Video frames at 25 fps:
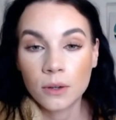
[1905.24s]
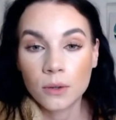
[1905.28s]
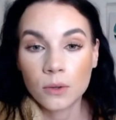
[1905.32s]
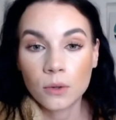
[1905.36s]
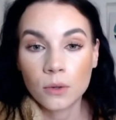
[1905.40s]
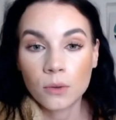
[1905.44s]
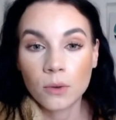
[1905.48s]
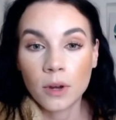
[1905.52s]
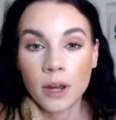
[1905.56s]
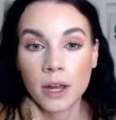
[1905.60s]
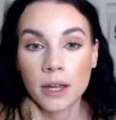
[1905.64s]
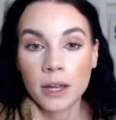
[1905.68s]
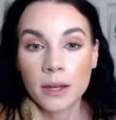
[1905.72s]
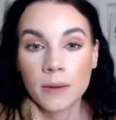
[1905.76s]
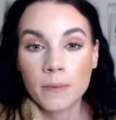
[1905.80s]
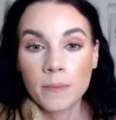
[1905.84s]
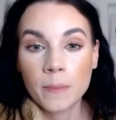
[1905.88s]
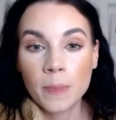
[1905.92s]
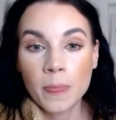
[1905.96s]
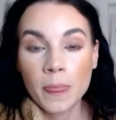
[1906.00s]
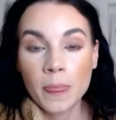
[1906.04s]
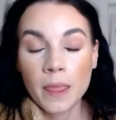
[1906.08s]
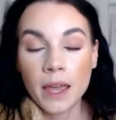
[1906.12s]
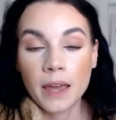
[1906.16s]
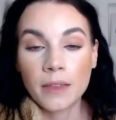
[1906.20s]
right?
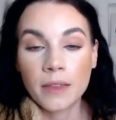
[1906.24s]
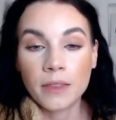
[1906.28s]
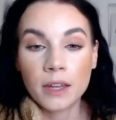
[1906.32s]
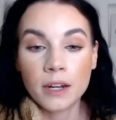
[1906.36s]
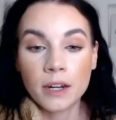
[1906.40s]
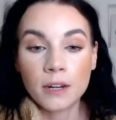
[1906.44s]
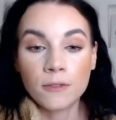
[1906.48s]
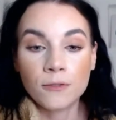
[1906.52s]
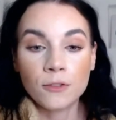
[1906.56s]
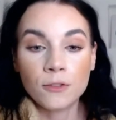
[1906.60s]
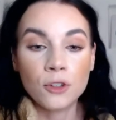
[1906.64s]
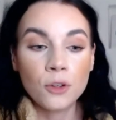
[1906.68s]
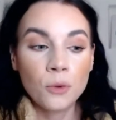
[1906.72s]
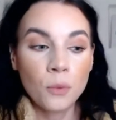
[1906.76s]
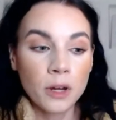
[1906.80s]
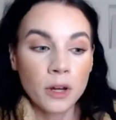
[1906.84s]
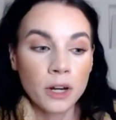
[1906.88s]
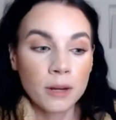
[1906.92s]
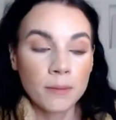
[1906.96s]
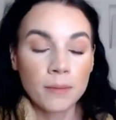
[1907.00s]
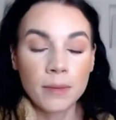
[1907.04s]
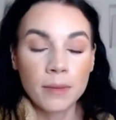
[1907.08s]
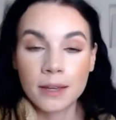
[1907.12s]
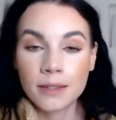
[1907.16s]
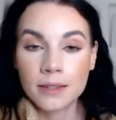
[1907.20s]
And then if you want
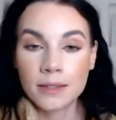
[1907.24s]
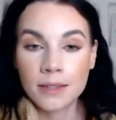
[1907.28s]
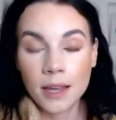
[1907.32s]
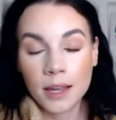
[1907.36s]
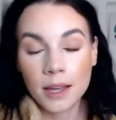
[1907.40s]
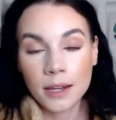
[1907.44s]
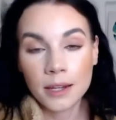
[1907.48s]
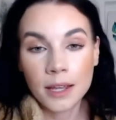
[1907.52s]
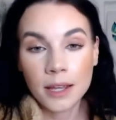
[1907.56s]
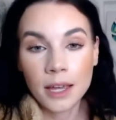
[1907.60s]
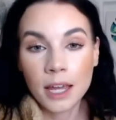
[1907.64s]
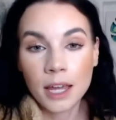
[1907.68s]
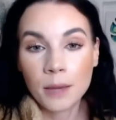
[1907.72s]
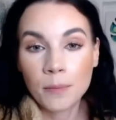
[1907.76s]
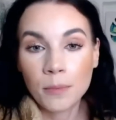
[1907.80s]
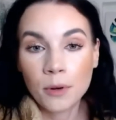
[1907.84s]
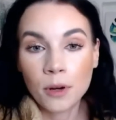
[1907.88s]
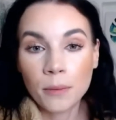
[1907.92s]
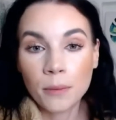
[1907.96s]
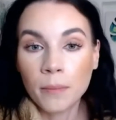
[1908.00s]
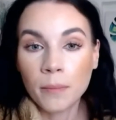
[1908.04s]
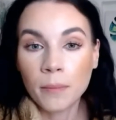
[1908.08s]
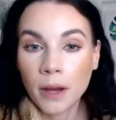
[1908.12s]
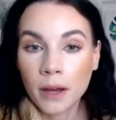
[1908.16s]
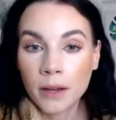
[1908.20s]
to make 10K
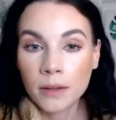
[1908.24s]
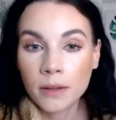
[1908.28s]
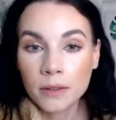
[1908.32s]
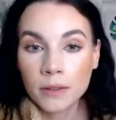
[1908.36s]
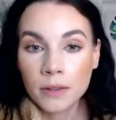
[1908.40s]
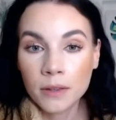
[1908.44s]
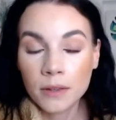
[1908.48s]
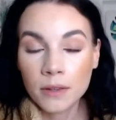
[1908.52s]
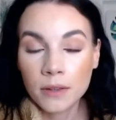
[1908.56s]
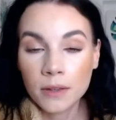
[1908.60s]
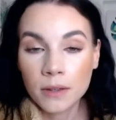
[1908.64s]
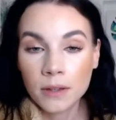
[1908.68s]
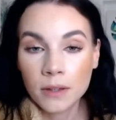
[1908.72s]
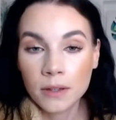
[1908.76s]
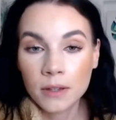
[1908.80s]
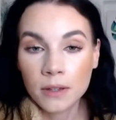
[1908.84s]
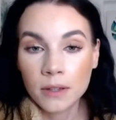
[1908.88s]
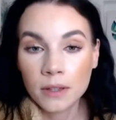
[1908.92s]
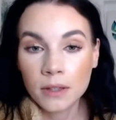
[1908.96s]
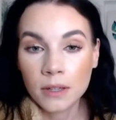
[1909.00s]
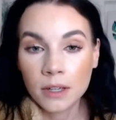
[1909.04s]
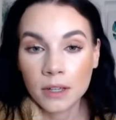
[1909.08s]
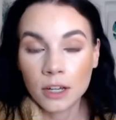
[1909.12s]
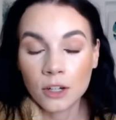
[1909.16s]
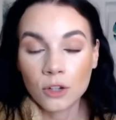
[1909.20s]
per month
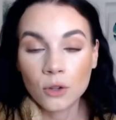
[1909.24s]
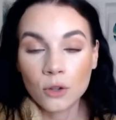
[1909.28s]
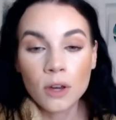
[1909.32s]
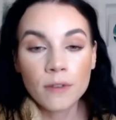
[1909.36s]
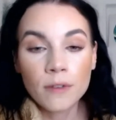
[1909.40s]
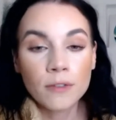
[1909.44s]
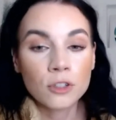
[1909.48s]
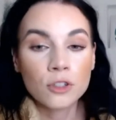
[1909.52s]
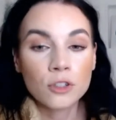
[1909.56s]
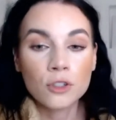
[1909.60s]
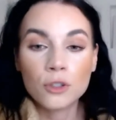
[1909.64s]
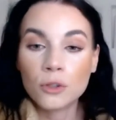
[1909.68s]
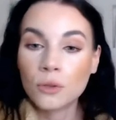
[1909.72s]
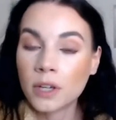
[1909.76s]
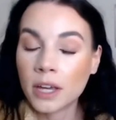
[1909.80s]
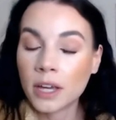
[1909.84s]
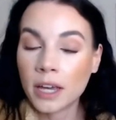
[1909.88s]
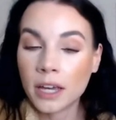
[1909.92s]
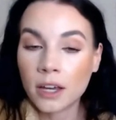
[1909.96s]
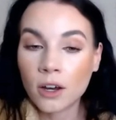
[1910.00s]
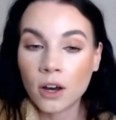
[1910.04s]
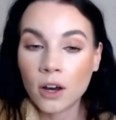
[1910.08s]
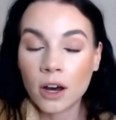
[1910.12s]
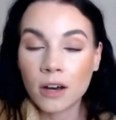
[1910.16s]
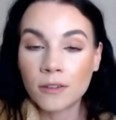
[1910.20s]
and you have a
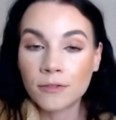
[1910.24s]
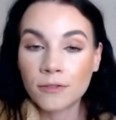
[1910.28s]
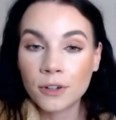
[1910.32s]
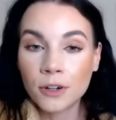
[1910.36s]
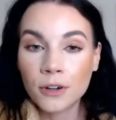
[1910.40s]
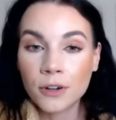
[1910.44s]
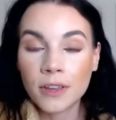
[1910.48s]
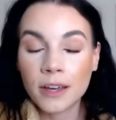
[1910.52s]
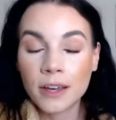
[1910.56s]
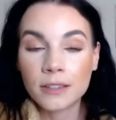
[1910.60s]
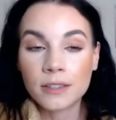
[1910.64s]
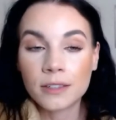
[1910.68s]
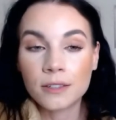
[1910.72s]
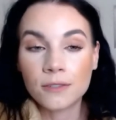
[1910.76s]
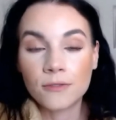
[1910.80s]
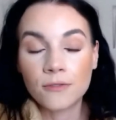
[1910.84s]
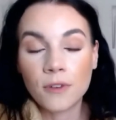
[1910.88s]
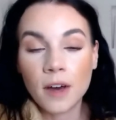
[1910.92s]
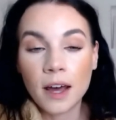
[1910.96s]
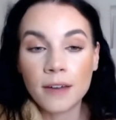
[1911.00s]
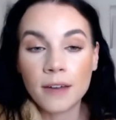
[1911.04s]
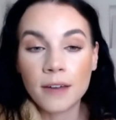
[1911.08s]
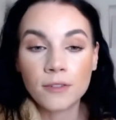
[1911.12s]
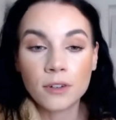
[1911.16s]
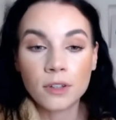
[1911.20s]
2K offer, that's
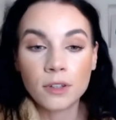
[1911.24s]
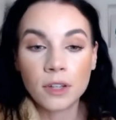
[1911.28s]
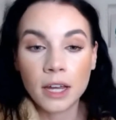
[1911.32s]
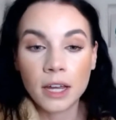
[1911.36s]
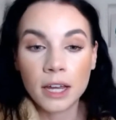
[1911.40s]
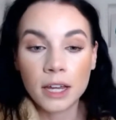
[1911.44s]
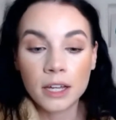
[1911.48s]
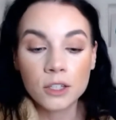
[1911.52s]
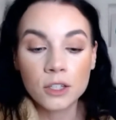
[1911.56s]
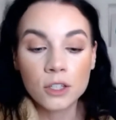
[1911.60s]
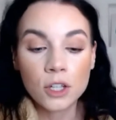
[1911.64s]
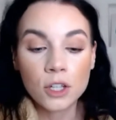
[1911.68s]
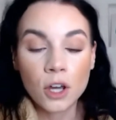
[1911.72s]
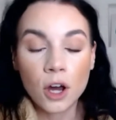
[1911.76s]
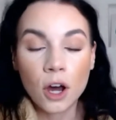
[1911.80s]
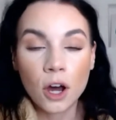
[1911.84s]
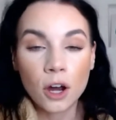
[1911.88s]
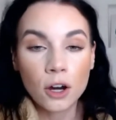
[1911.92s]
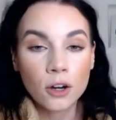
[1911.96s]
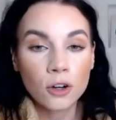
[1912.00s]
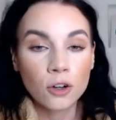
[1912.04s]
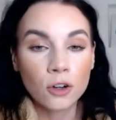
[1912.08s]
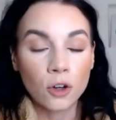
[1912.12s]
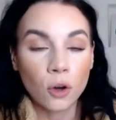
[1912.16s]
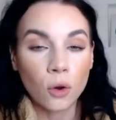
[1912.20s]
5 clients,
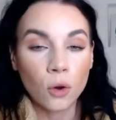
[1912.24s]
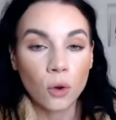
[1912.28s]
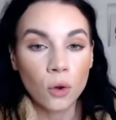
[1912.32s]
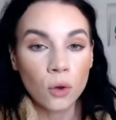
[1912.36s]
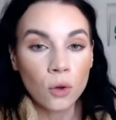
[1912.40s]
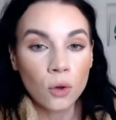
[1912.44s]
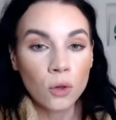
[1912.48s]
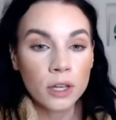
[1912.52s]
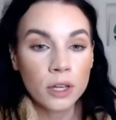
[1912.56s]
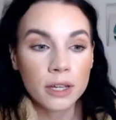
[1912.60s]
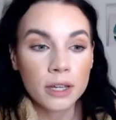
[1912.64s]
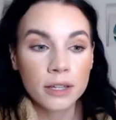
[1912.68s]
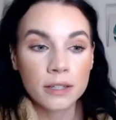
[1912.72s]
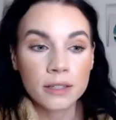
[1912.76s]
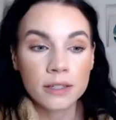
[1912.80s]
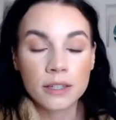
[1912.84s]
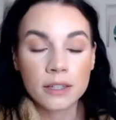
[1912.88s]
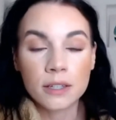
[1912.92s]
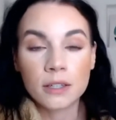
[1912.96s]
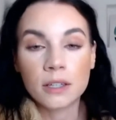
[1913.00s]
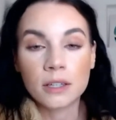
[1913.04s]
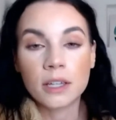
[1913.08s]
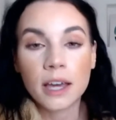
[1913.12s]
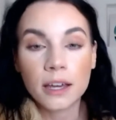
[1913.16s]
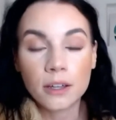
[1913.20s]
our goal is
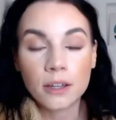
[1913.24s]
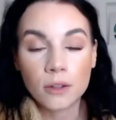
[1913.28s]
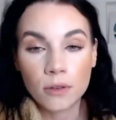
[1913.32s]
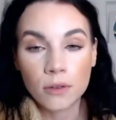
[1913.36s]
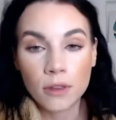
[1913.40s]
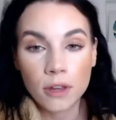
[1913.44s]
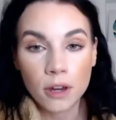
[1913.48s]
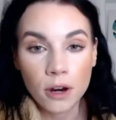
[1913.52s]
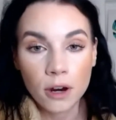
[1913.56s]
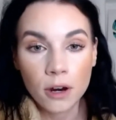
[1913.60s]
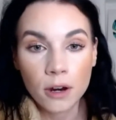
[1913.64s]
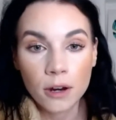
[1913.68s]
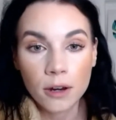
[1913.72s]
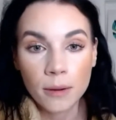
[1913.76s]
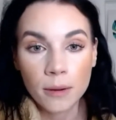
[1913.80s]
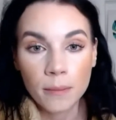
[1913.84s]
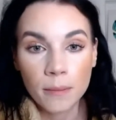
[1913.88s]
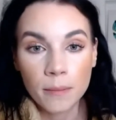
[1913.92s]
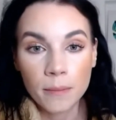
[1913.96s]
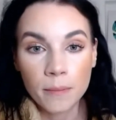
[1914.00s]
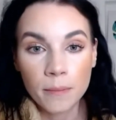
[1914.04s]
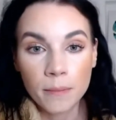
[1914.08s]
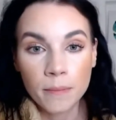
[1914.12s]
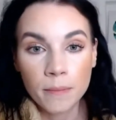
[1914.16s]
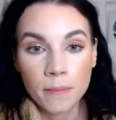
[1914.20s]
to get you there
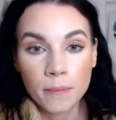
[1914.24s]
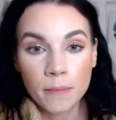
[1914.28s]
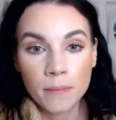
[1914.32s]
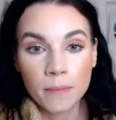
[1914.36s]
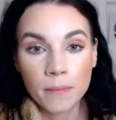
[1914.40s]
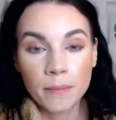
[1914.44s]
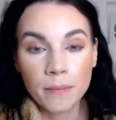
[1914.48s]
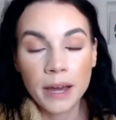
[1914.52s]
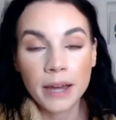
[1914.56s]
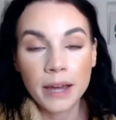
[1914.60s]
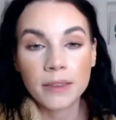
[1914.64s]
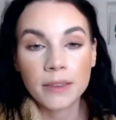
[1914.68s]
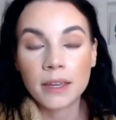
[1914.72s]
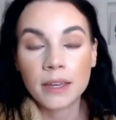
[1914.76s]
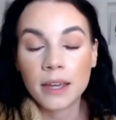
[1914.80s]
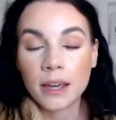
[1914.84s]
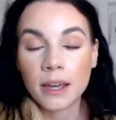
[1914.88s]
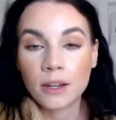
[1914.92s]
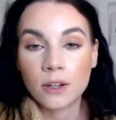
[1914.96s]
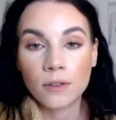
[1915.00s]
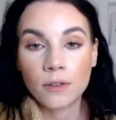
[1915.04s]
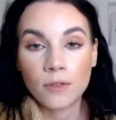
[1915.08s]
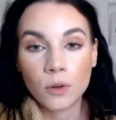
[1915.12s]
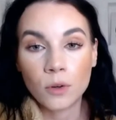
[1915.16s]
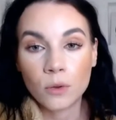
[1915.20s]
by the
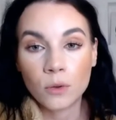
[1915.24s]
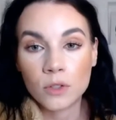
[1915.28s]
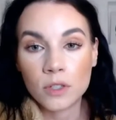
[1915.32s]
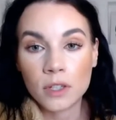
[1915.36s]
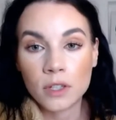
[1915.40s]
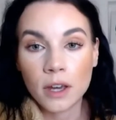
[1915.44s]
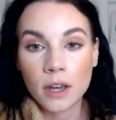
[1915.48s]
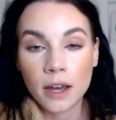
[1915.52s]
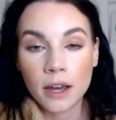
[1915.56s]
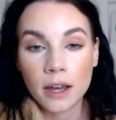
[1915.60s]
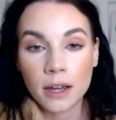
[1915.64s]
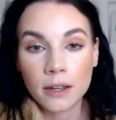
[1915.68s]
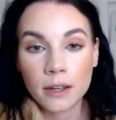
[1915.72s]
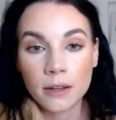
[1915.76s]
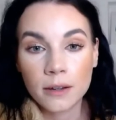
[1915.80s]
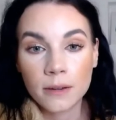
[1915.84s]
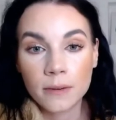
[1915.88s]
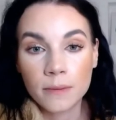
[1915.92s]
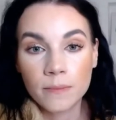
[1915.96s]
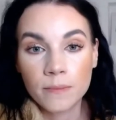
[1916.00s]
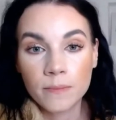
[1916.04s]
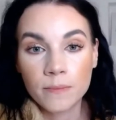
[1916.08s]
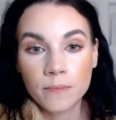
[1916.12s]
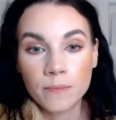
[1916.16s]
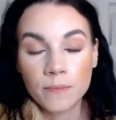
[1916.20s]
end of OCI,
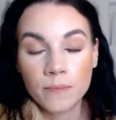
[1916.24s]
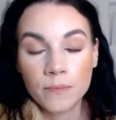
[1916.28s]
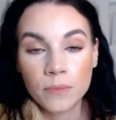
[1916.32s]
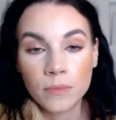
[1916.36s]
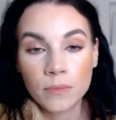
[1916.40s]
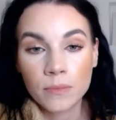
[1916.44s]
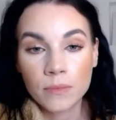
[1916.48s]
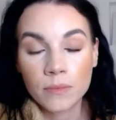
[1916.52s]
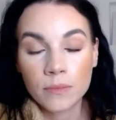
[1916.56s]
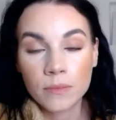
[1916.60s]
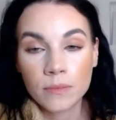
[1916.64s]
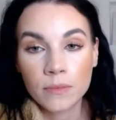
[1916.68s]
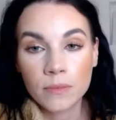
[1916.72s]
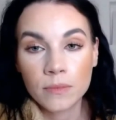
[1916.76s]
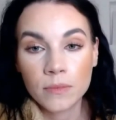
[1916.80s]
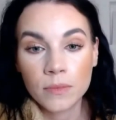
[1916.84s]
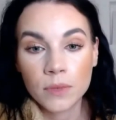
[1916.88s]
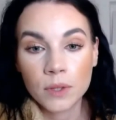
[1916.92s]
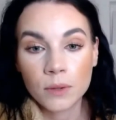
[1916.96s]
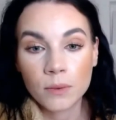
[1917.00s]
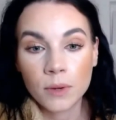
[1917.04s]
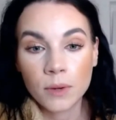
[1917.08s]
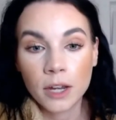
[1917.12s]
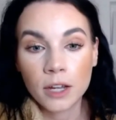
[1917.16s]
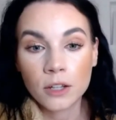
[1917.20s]

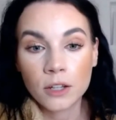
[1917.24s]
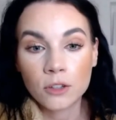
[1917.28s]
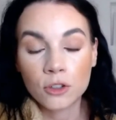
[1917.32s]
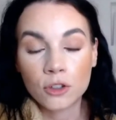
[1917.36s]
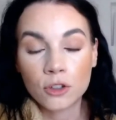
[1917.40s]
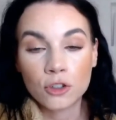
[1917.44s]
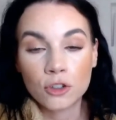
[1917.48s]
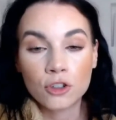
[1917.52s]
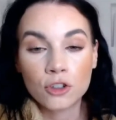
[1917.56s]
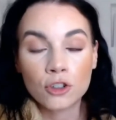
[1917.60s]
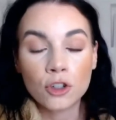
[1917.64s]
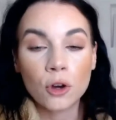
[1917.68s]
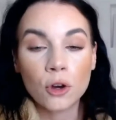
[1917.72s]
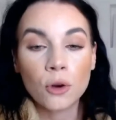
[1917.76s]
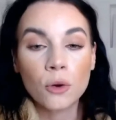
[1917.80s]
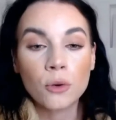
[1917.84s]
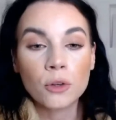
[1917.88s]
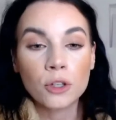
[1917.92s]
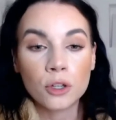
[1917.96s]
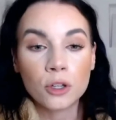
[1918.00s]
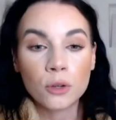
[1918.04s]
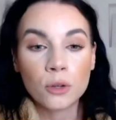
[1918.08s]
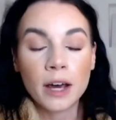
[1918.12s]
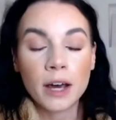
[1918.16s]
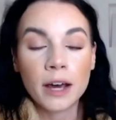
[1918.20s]
right? To show
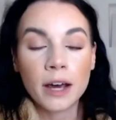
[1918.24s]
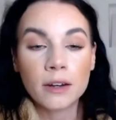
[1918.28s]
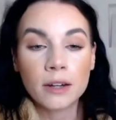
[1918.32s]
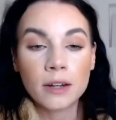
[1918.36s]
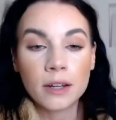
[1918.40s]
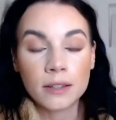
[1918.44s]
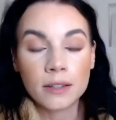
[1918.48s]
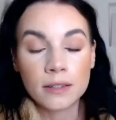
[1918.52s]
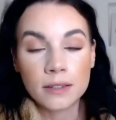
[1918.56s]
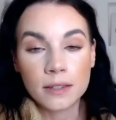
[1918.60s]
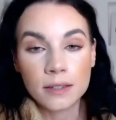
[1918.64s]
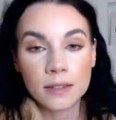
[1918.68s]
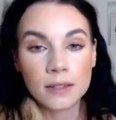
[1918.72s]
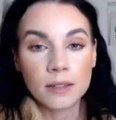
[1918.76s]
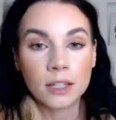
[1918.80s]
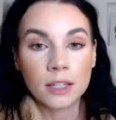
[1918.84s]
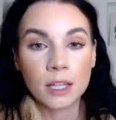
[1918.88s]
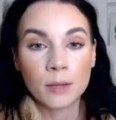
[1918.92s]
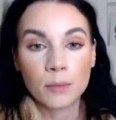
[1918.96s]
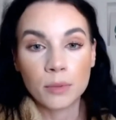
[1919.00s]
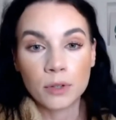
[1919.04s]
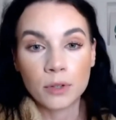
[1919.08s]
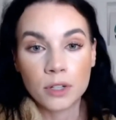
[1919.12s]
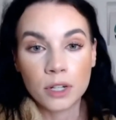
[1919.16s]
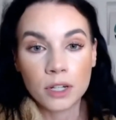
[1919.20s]
you how to consistently
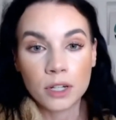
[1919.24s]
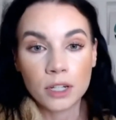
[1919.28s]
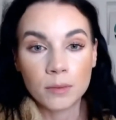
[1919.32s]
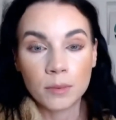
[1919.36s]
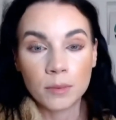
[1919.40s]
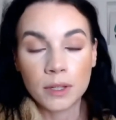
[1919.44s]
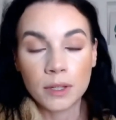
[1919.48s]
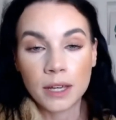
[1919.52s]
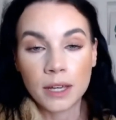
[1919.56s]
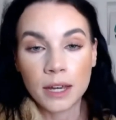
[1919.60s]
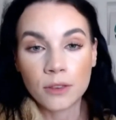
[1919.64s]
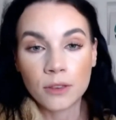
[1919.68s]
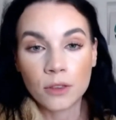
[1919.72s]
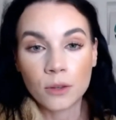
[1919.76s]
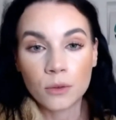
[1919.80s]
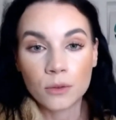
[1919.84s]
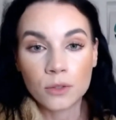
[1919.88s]
and predictably get those